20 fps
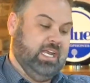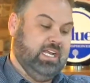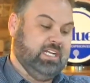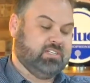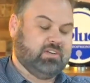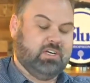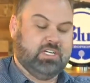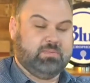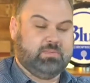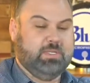it's
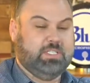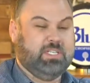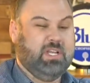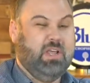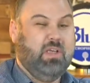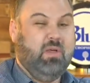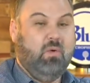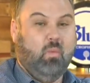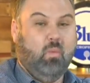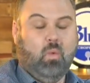Christmas.
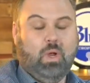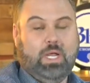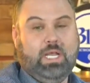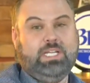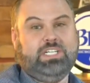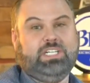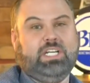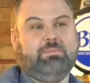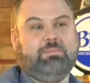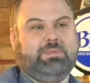We
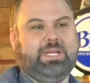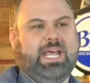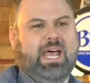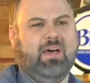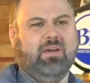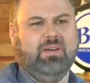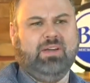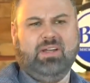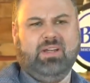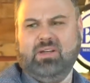shipped
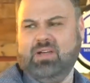out